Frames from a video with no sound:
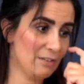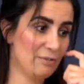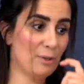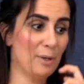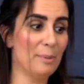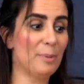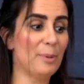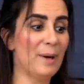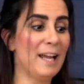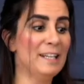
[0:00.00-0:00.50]

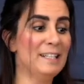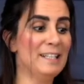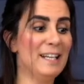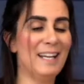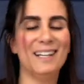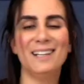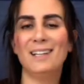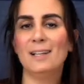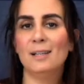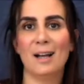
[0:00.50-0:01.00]
For
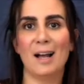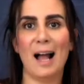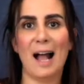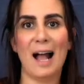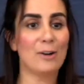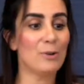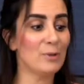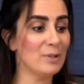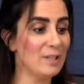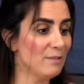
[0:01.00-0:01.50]
branding,
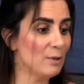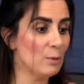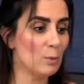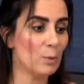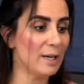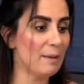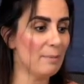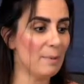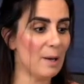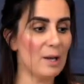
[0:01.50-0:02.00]
I don't even
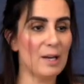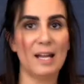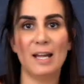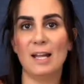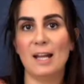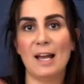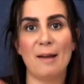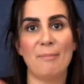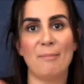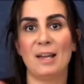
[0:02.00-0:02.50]
worry about
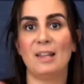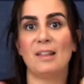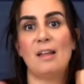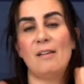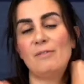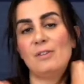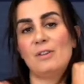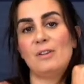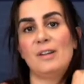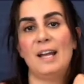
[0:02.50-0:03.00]
it at my
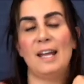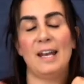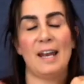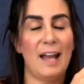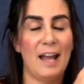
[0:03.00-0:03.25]
level, and I